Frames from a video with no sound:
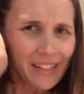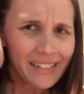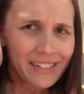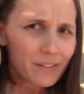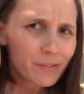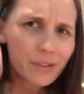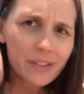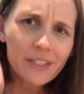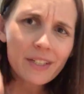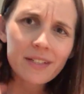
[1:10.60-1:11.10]

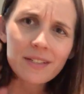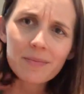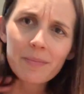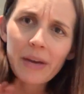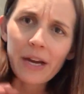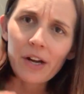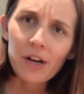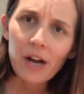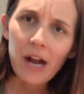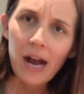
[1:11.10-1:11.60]
It really doesn't
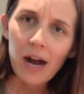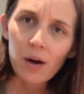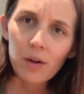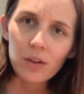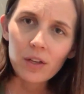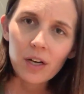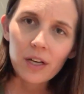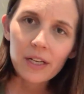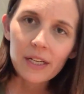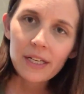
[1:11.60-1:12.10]
matter how
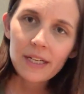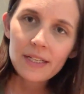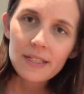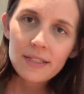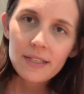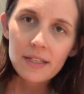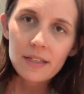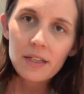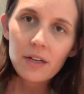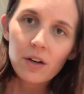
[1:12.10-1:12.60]
long it is.
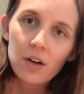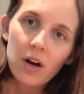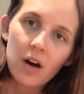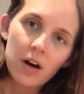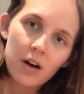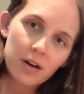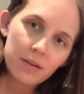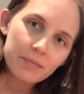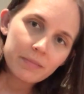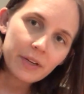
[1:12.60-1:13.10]

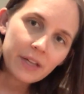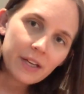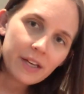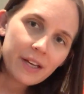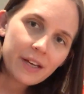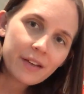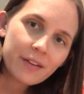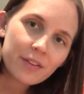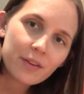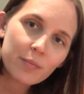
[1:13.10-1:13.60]

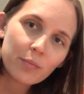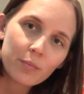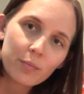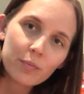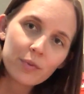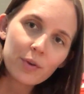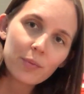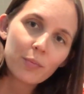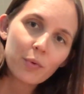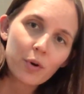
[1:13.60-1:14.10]

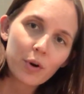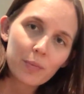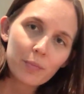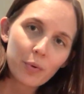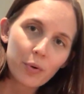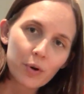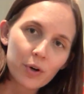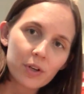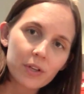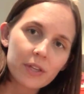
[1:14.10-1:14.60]
The more
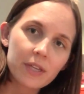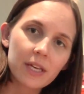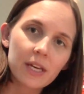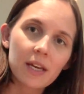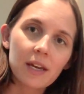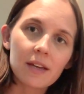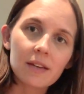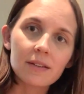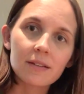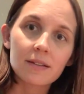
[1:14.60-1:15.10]
important
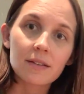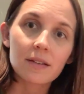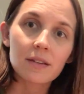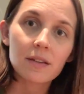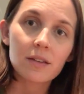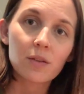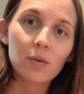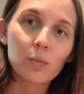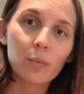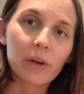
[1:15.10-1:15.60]
thing is
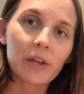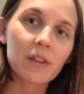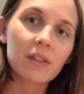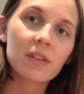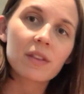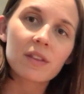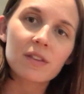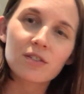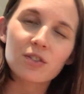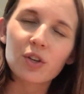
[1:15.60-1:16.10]
the
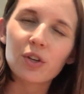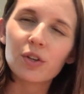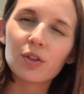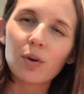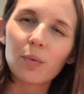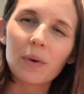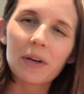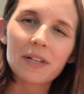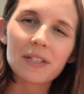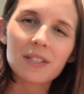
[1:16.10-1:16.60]
width. So you
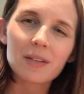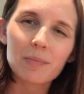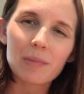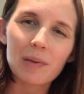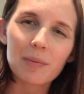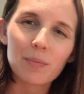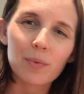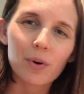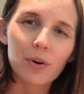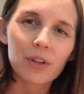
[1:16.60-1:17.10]
don't want it to be
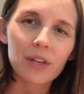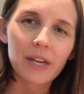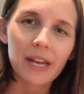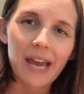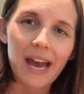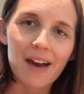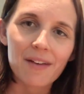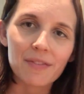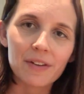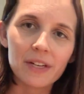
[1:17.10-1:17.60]
more than
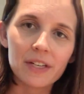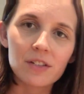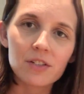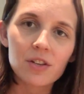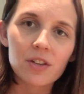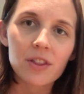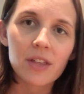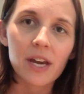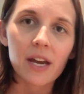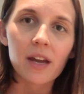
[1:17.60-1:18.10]
1/2 inch
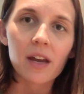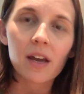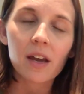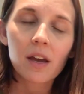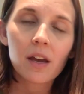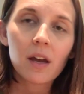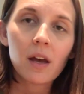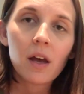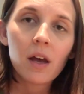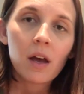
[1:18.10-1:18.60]
thick.
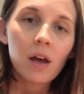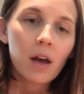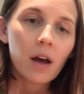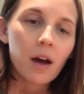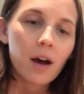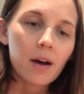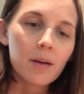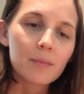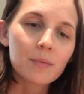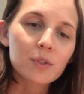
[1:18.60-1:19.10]

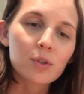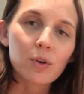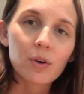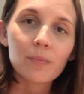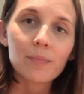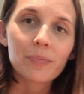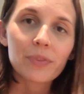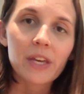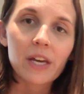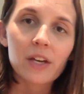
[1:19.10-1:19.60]
So
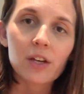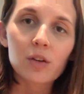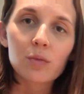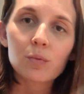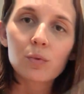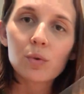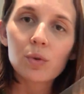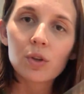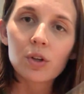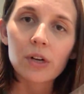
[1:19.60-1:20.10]
get your
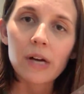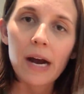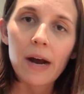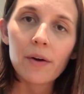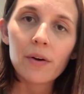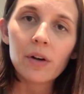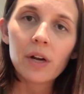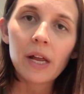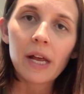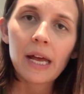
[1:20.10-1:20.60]
ruler
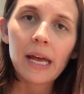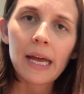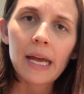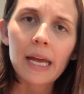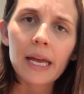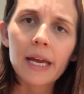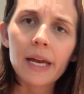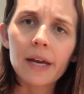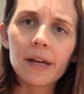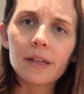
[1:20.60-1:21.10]
out
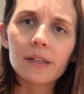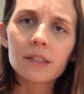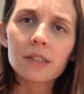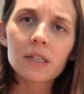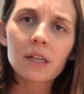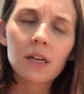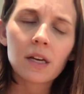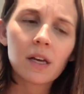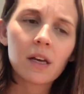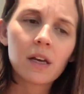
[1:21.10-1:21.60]
and